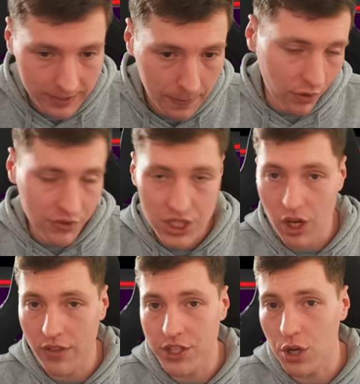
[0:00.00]
We've obviously
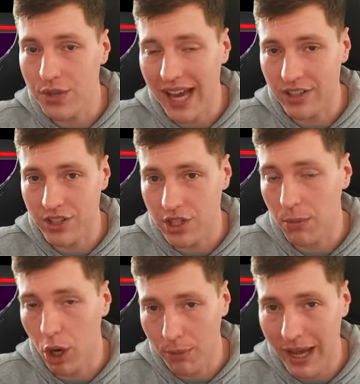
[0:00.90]
got the two youngsters,
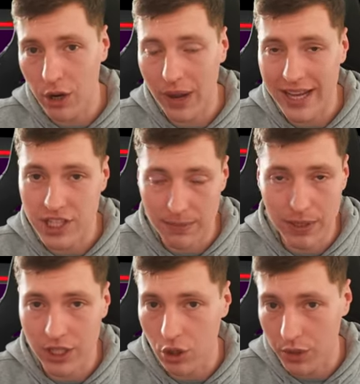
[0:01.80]
Amoameo and Dibbling,